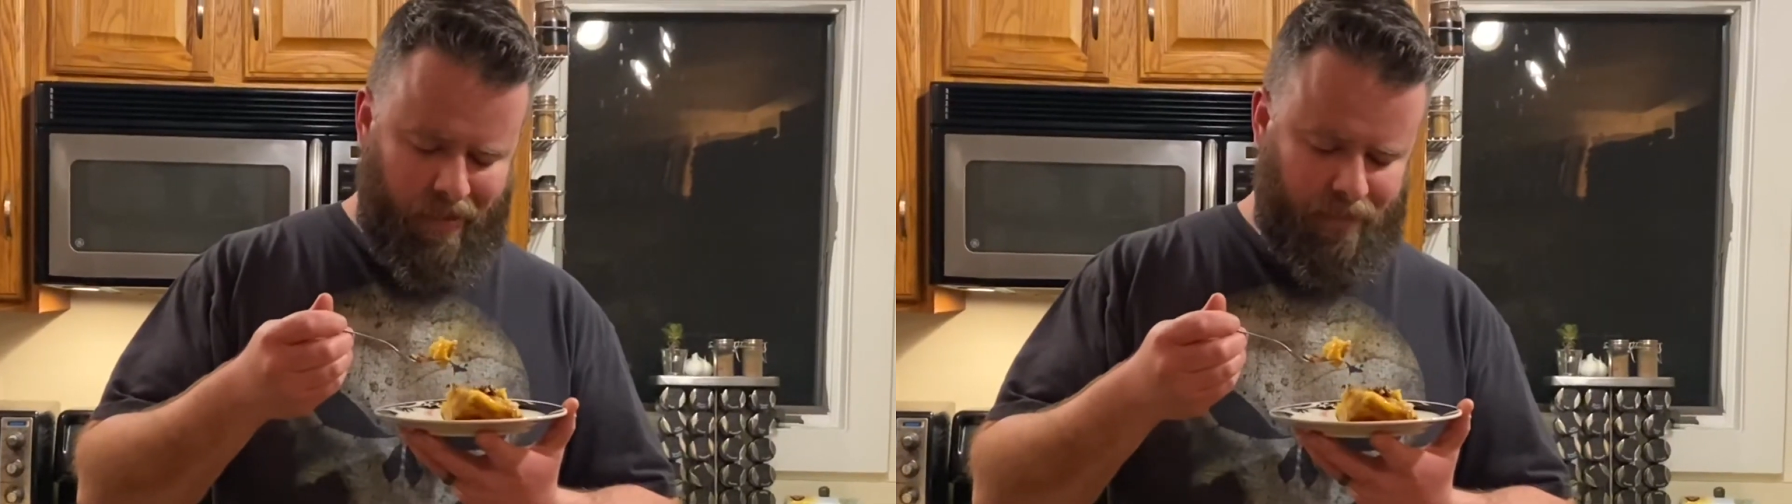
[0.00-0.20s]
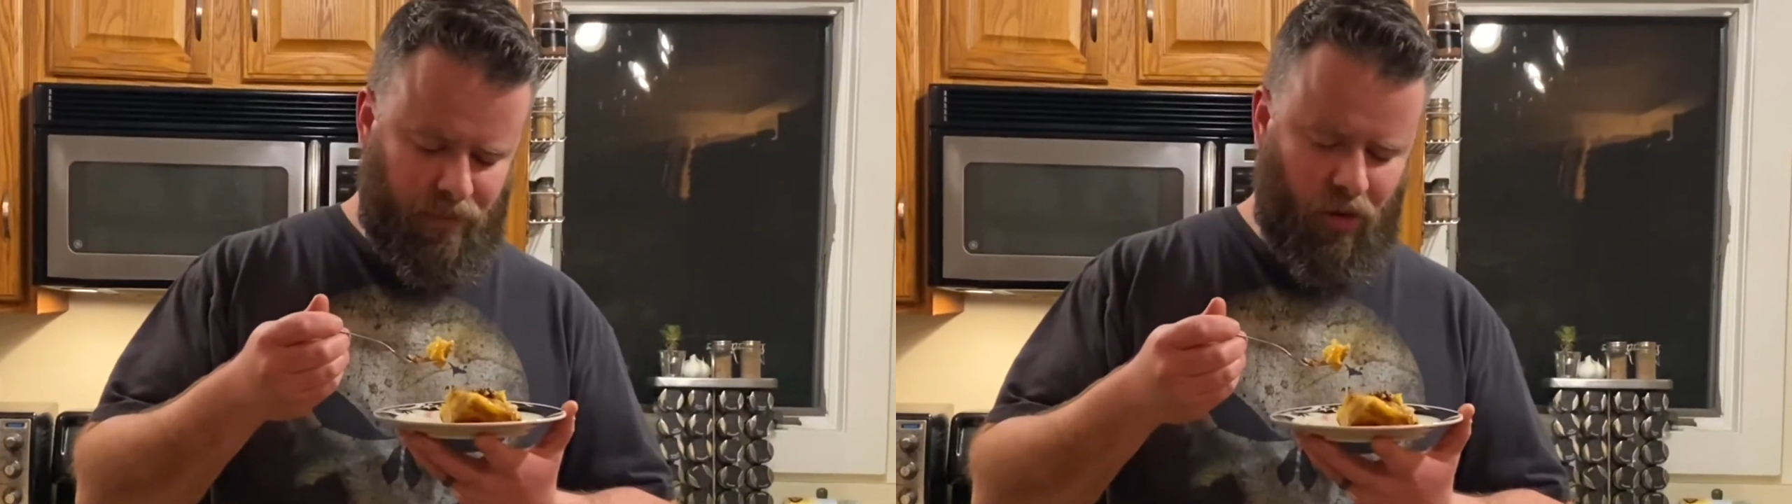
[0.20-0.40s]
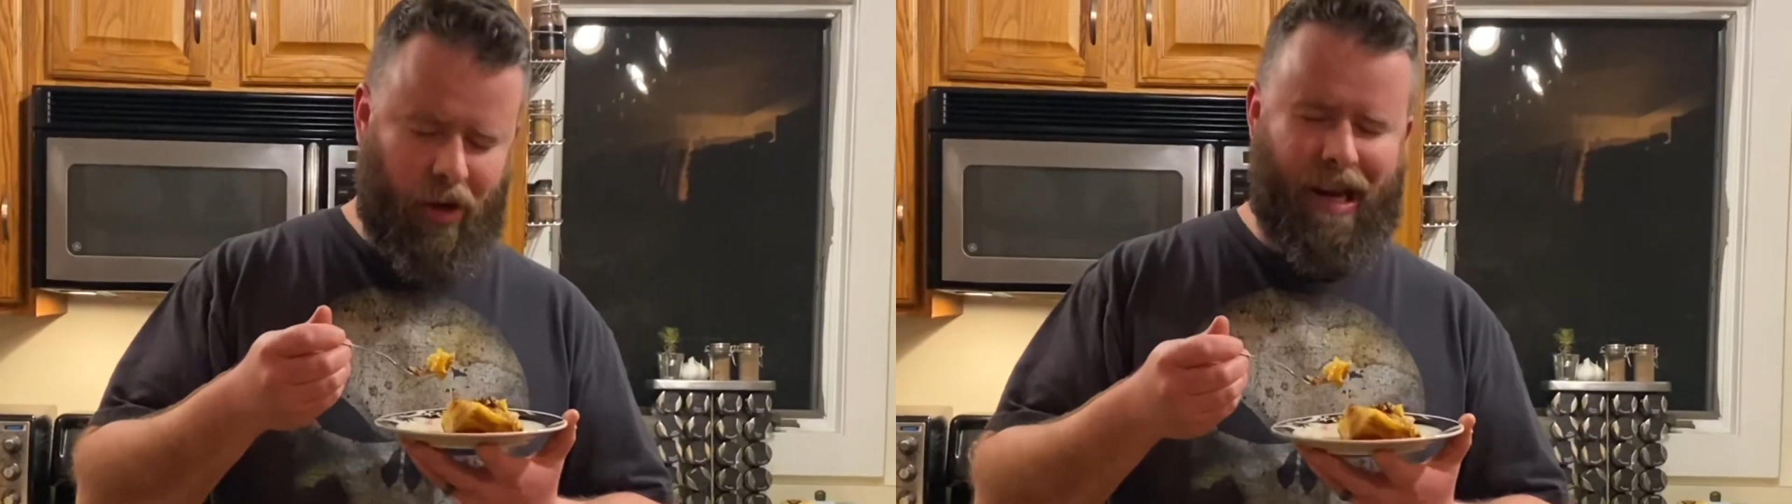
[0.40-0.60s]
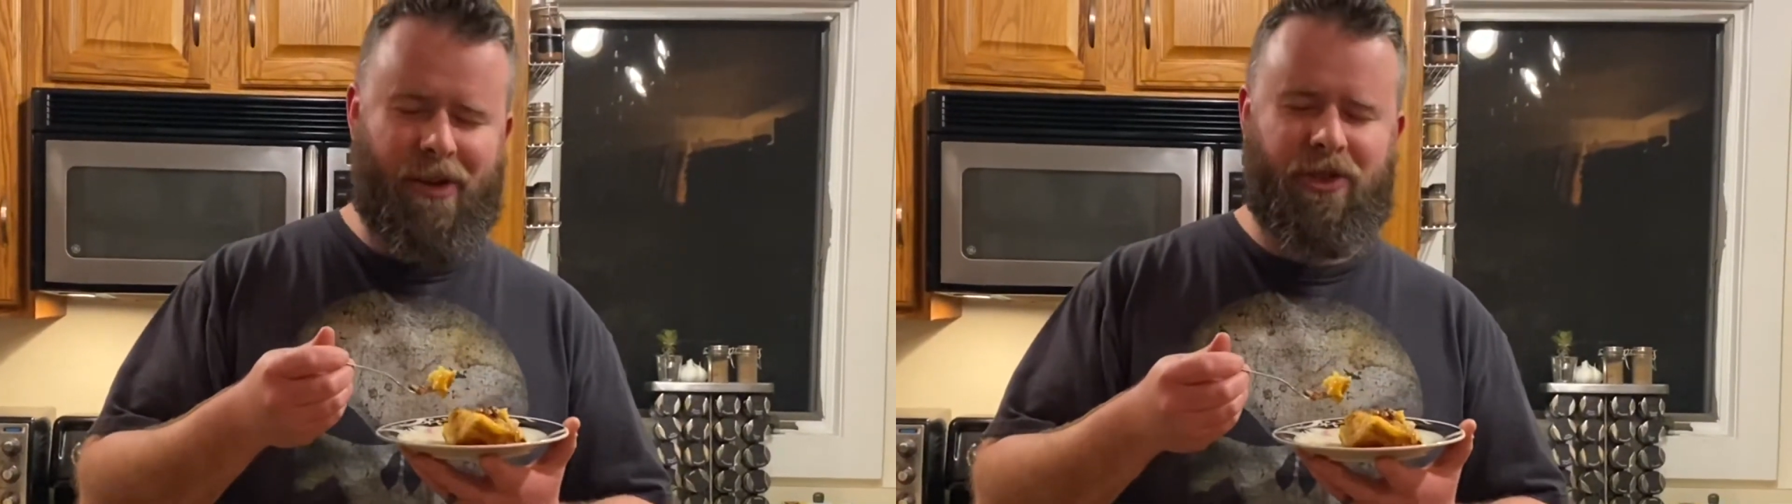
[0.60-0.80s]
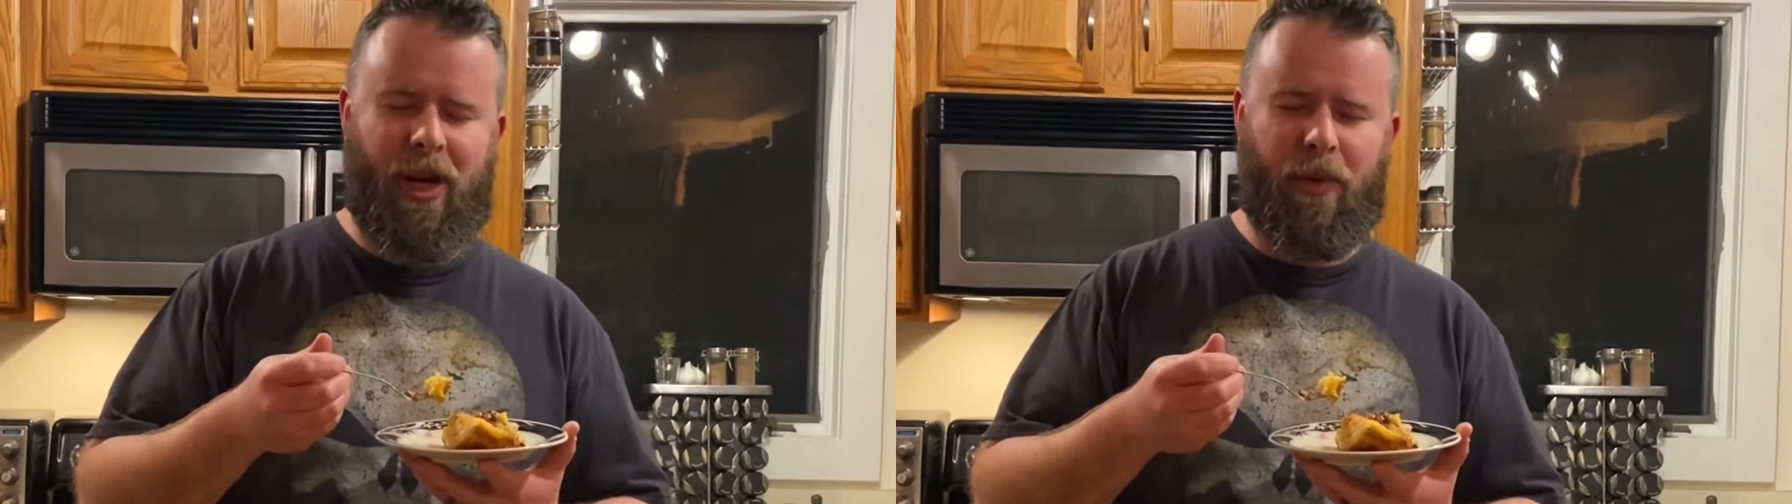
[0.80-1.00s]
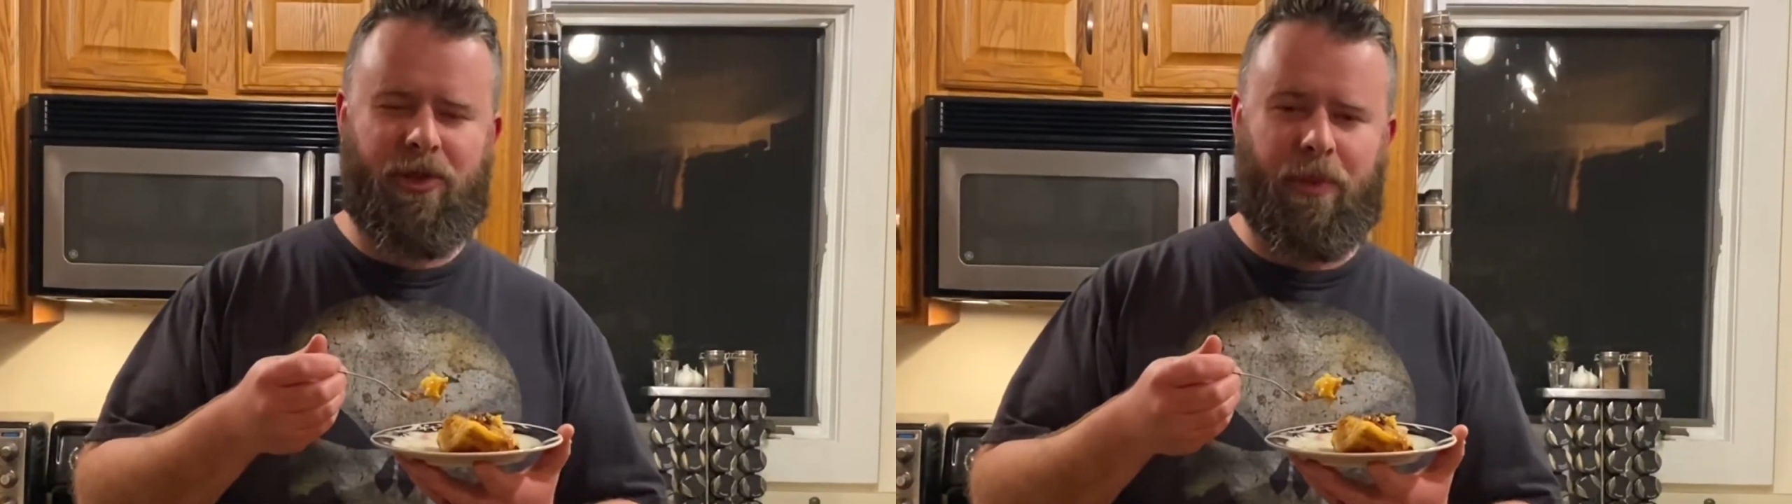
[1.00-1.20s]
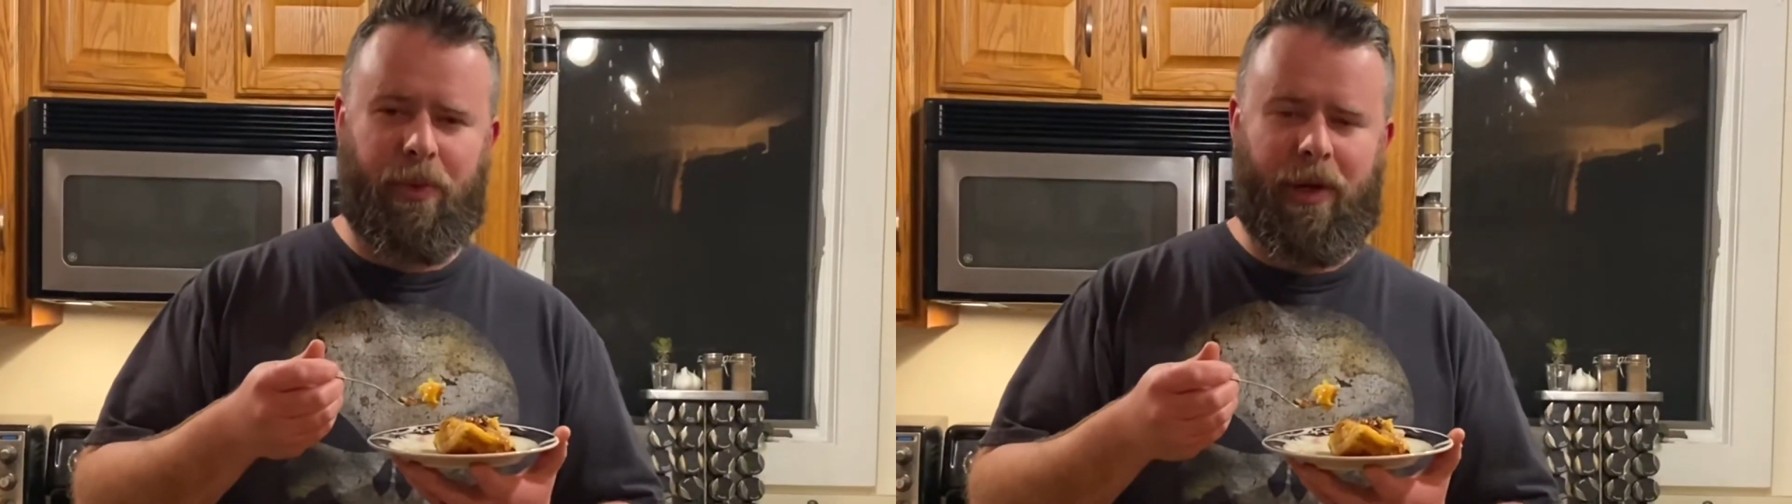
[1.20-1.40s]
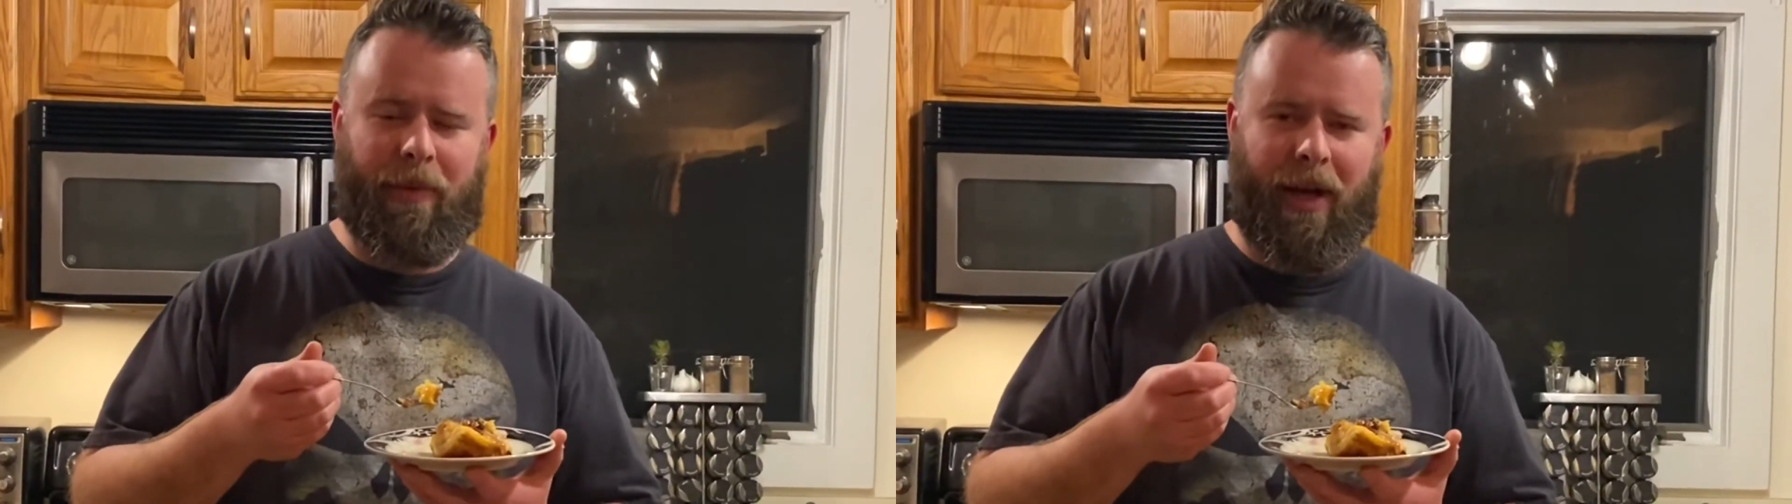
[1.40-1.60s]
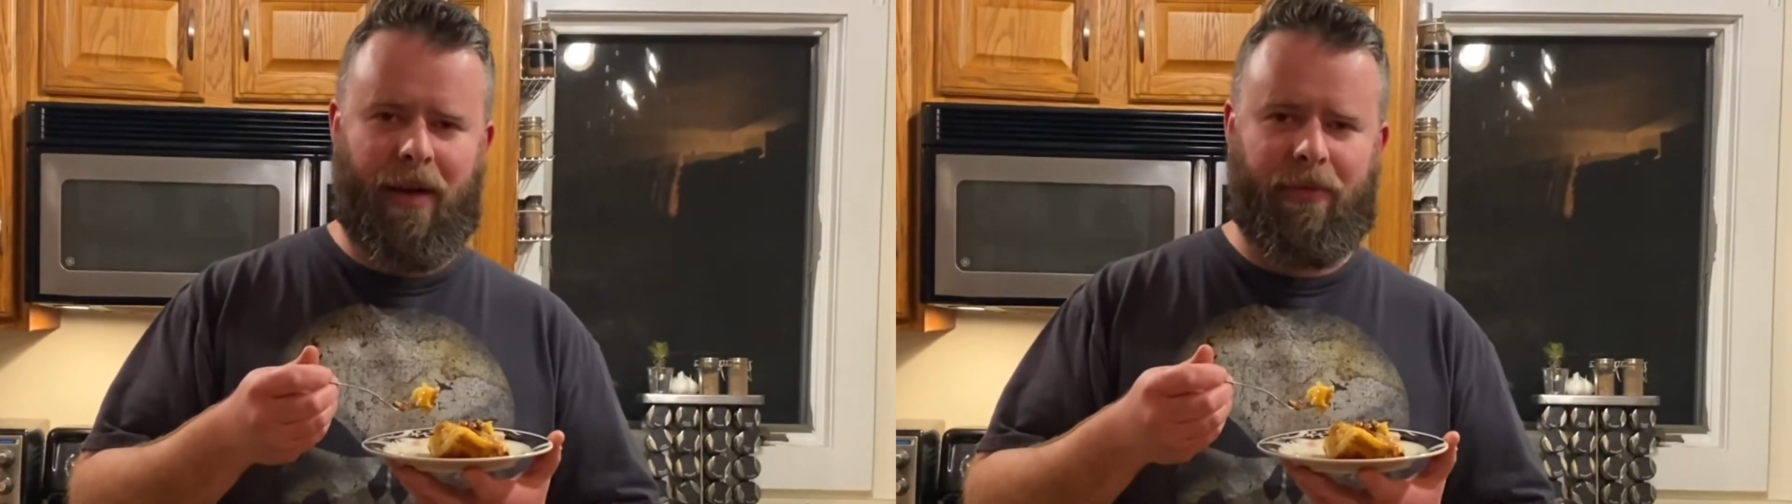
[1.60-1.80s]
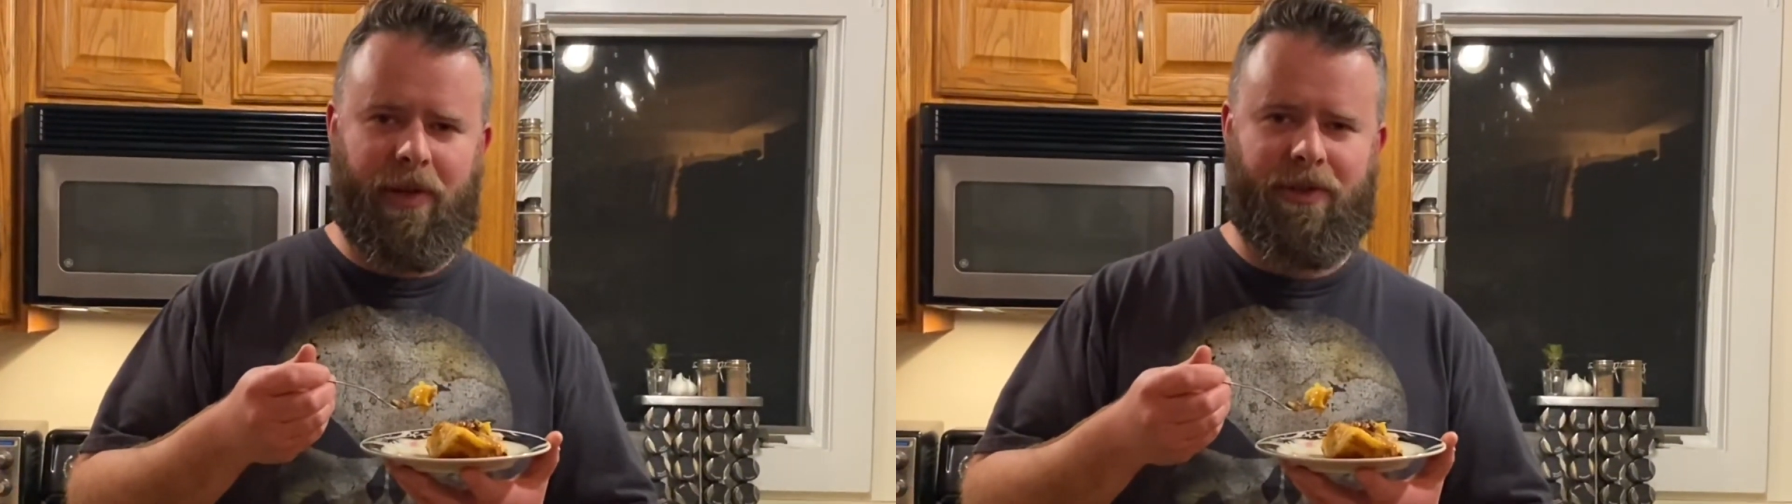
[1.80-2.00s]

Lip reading: I can't say with supreme confidence